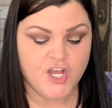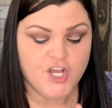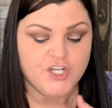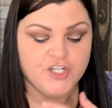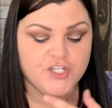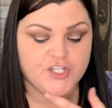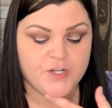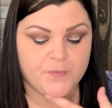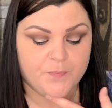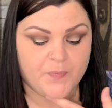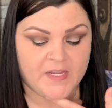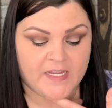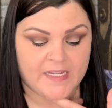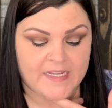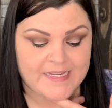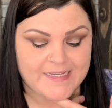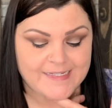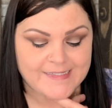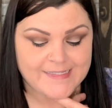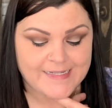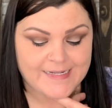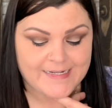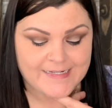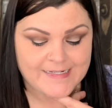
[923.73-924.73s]
Shipping
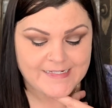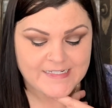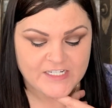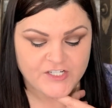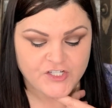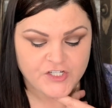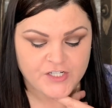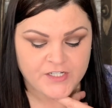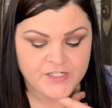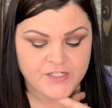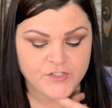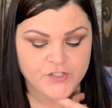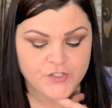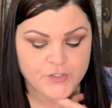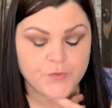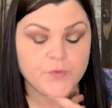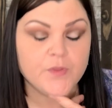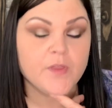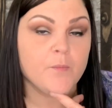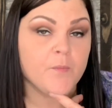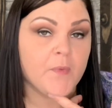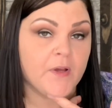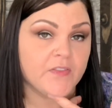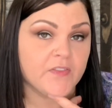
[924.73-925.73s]
is in addition to
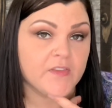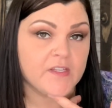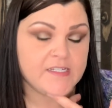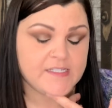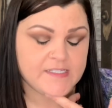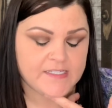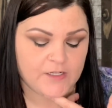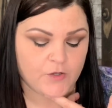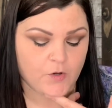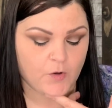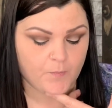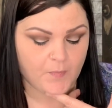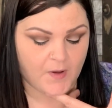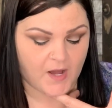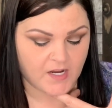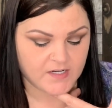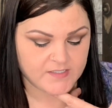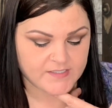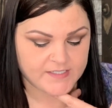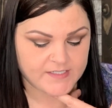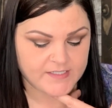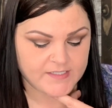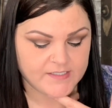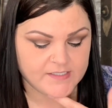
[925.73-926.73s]
the monthly single
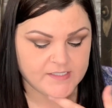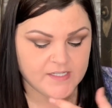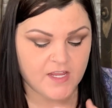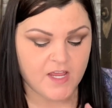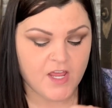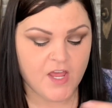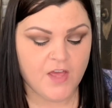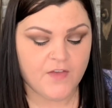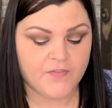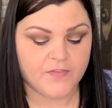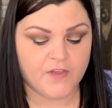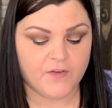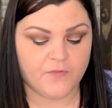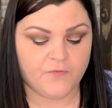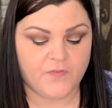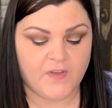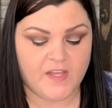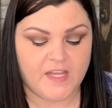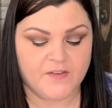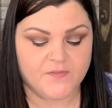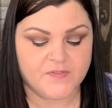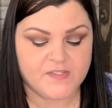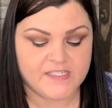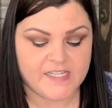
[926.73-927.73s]
boxes. The
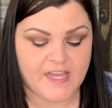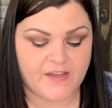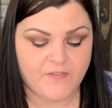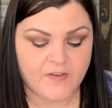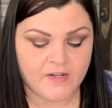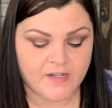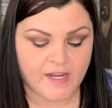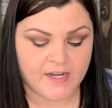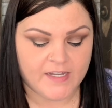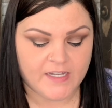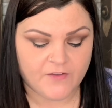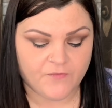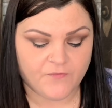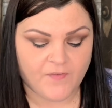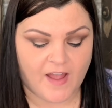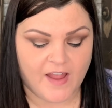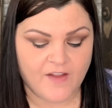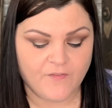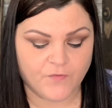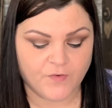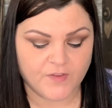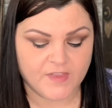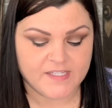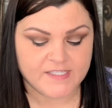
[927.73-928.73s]
fee of
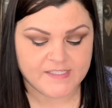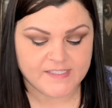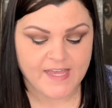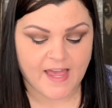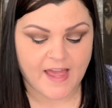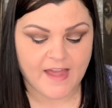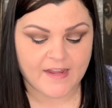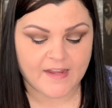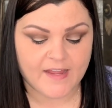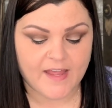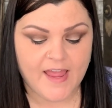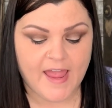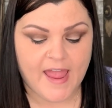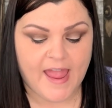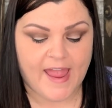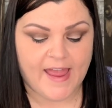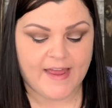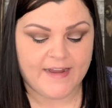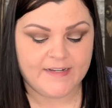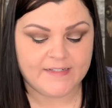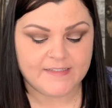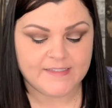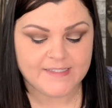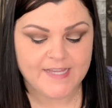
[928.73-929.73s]
$7.95 for for the sack
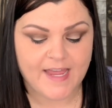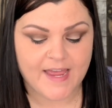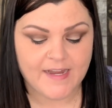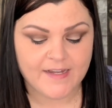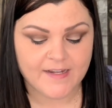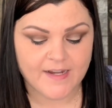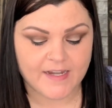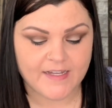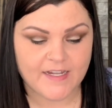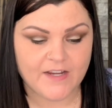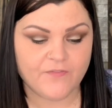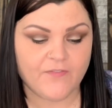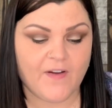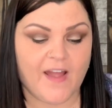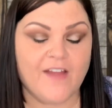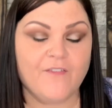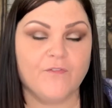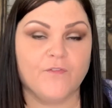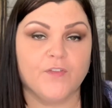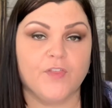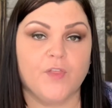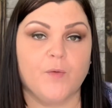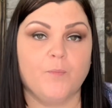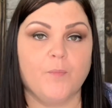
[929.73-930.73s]
and $10.95
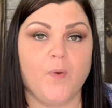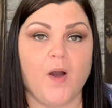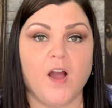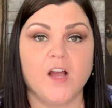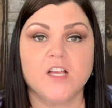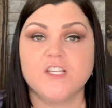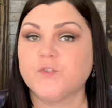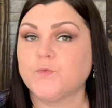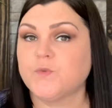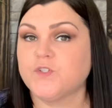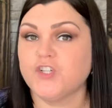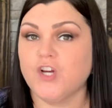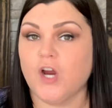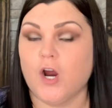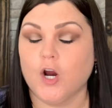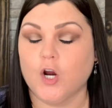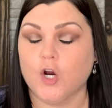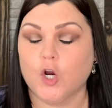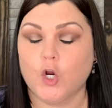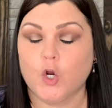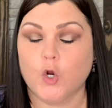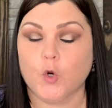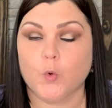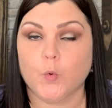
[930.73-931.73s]
for the box, which
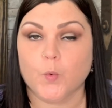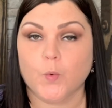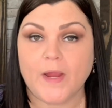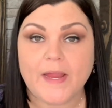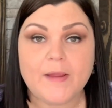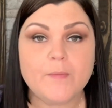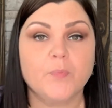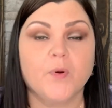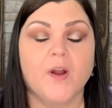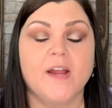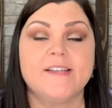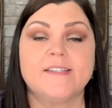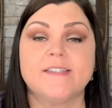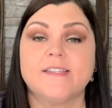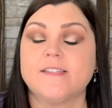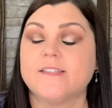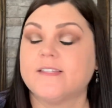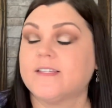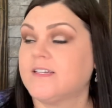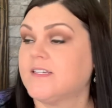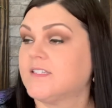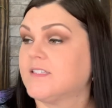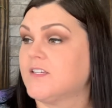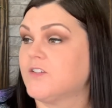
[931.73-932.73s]
are great prices
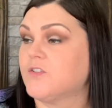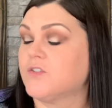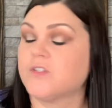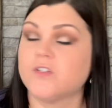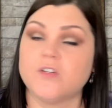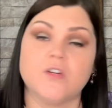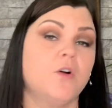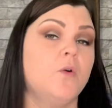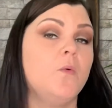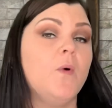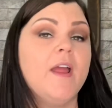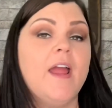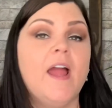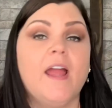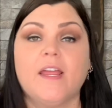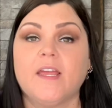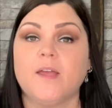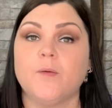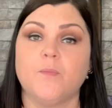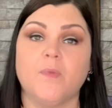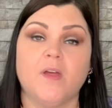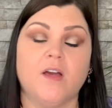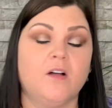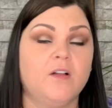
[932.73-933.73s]
because there's no way I
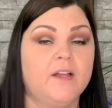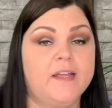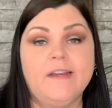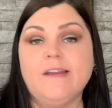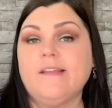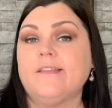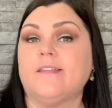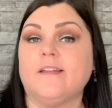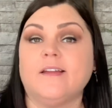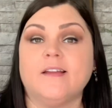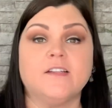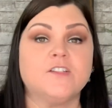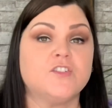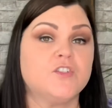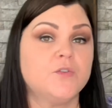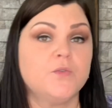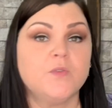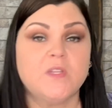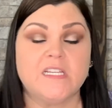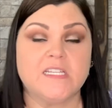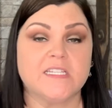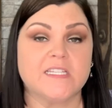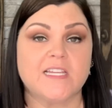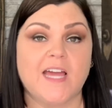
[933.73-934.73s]
can mail anything to
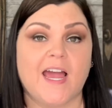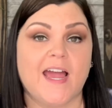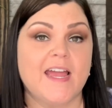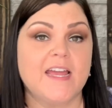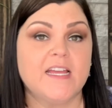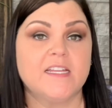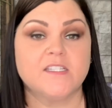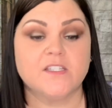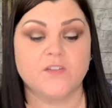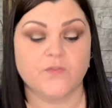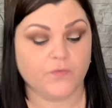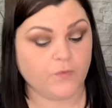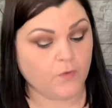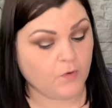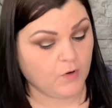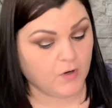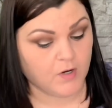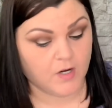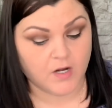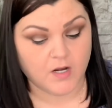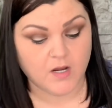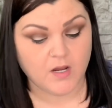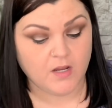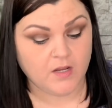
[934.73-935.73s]
the size
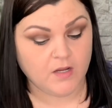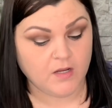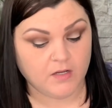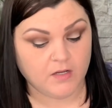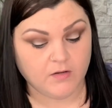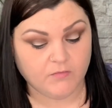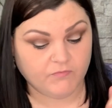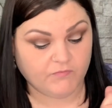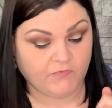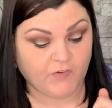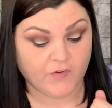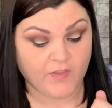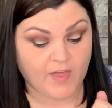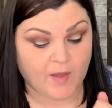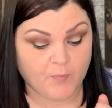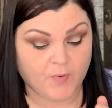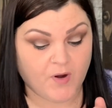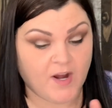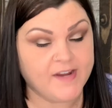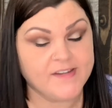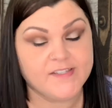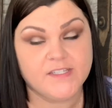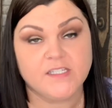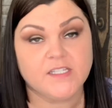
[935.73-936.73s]
for for that
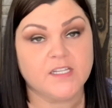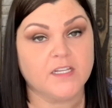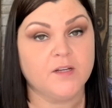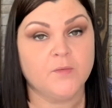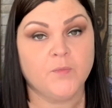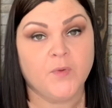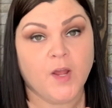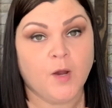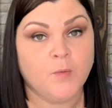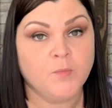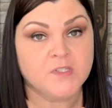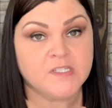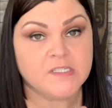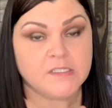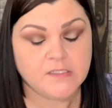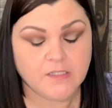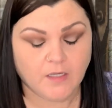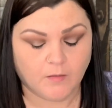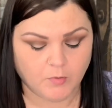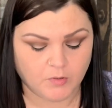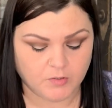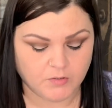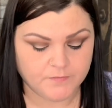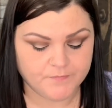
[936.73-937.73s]
price. It's going to be almost
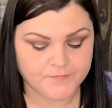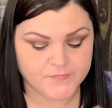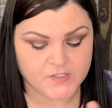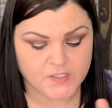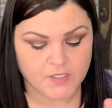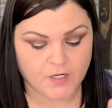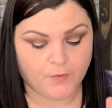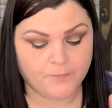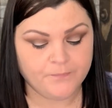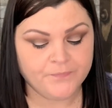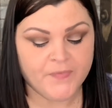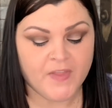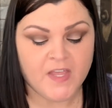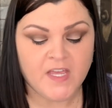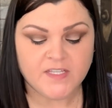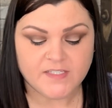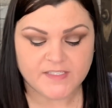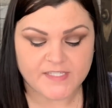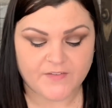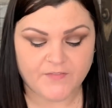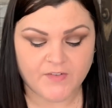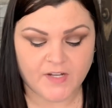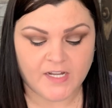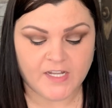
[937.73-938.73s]
double. So
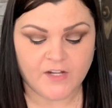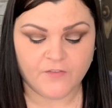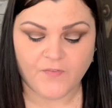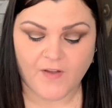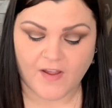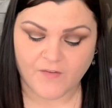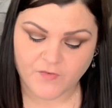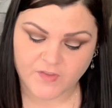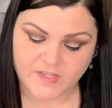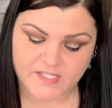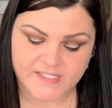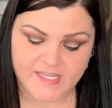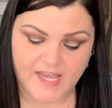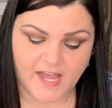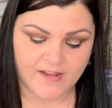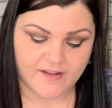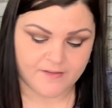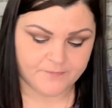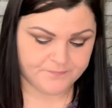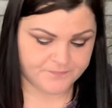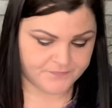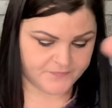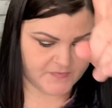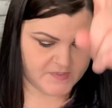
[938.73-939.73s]
$7.95 for the
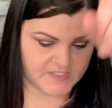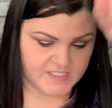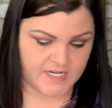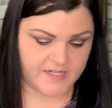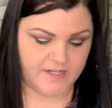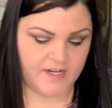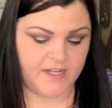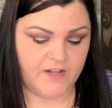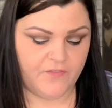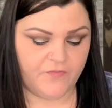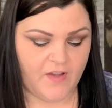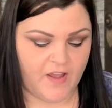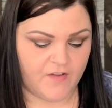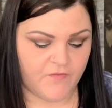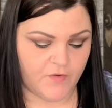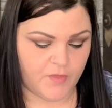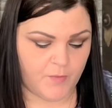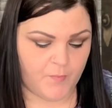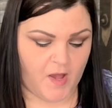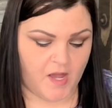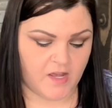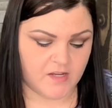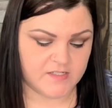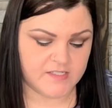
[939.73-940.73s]
sack, $10.95 for the
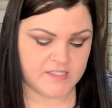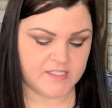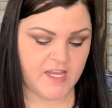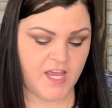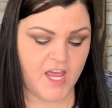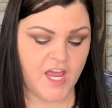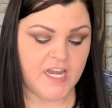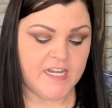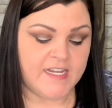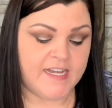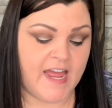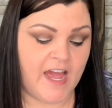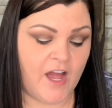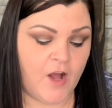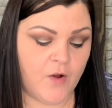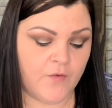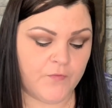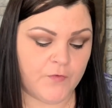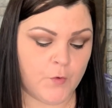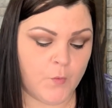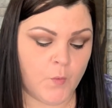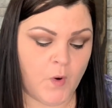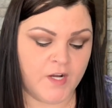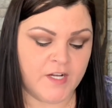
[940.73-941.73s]
box. Now,
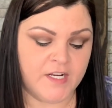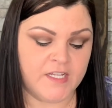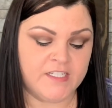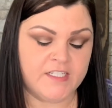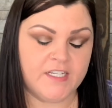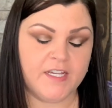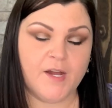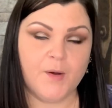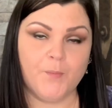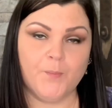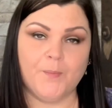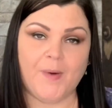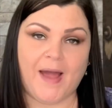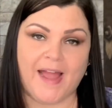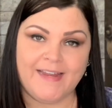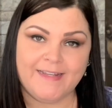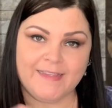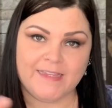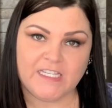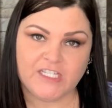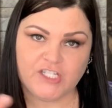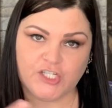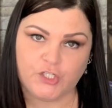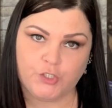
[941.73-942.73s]
if you want to
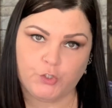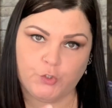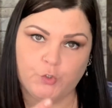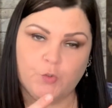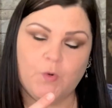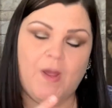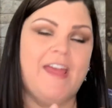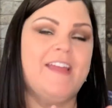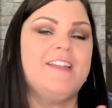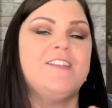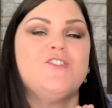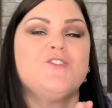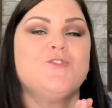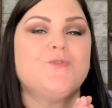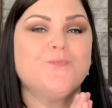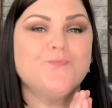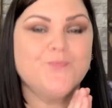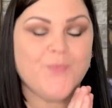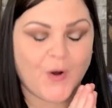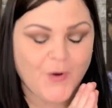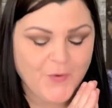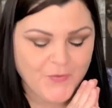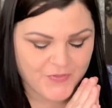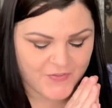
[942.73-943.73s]
combine the two and do
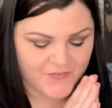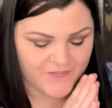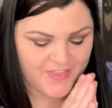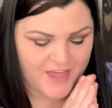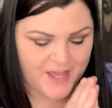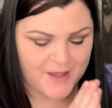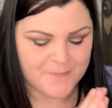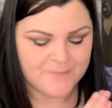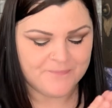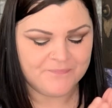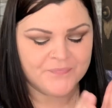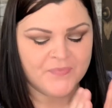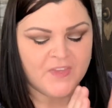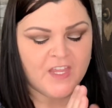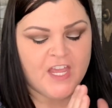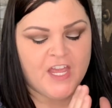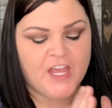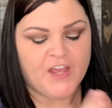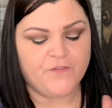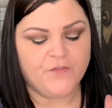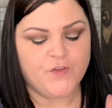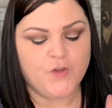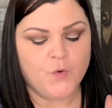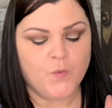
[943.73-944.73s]
both of them,
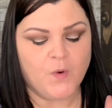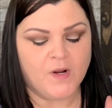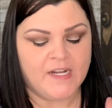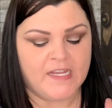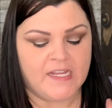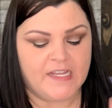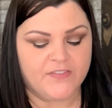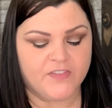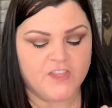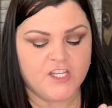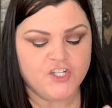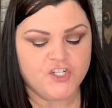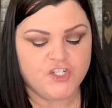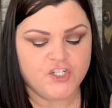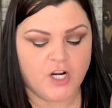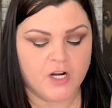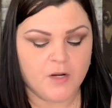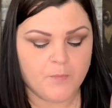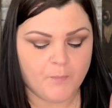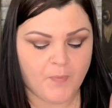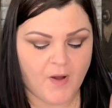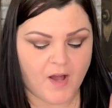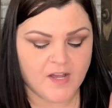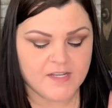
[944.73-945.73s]
if you want to get the
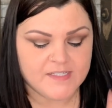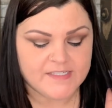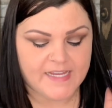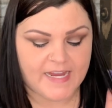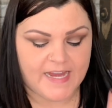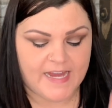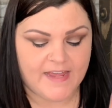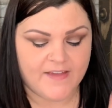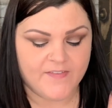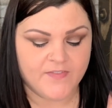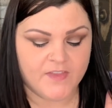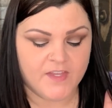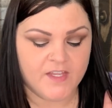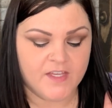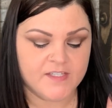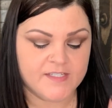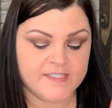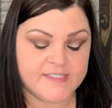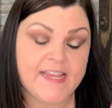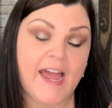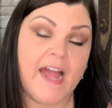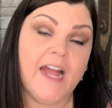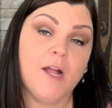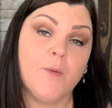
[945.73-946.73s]
junk box and the
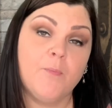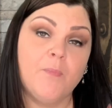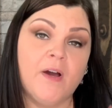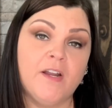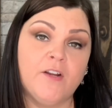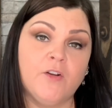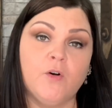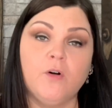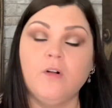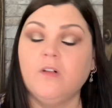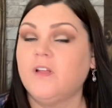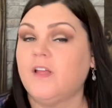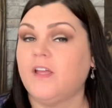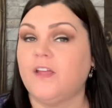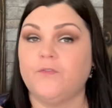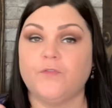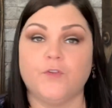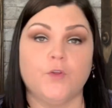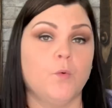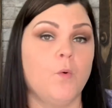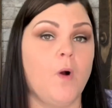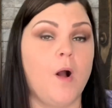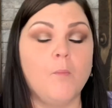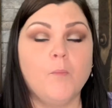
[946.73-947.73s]
sack bundle, if
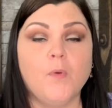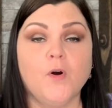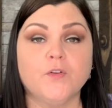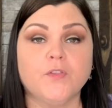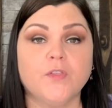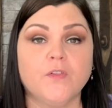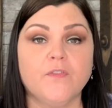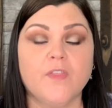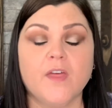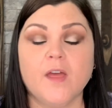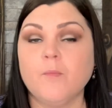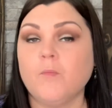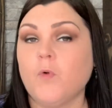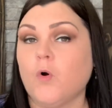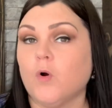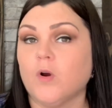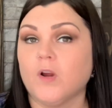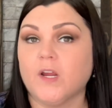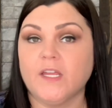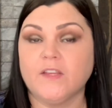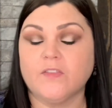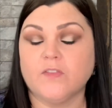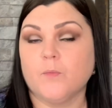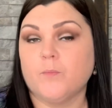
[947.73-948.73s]
you want both of them
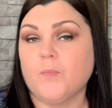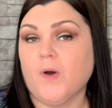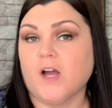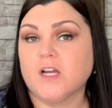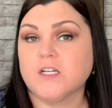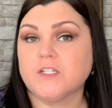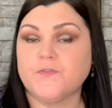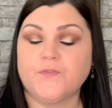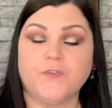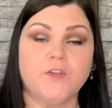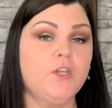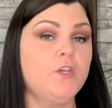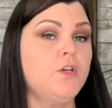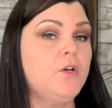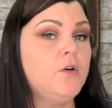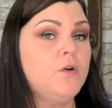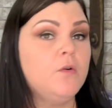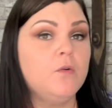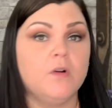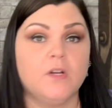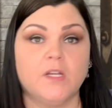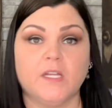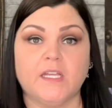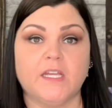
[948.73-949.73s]
or get the box for
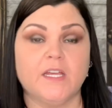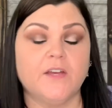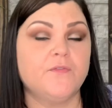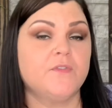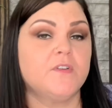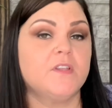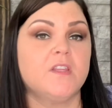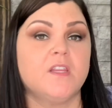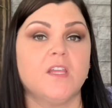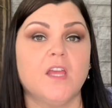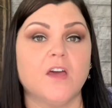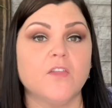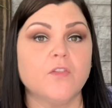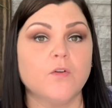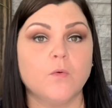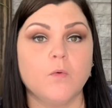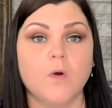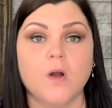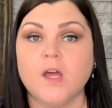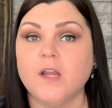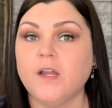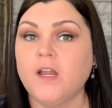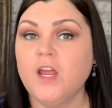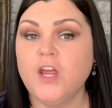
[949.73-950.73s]
you, gift the other
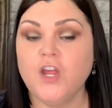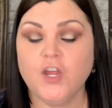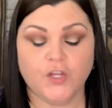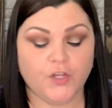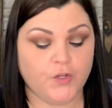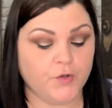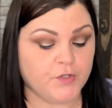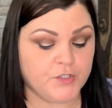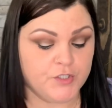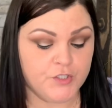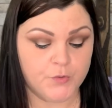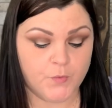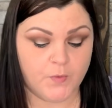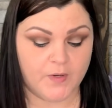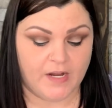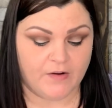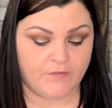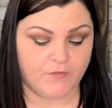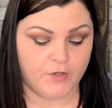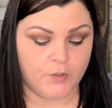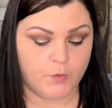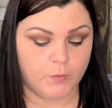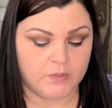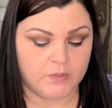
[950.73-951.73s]
one, you can do whatever you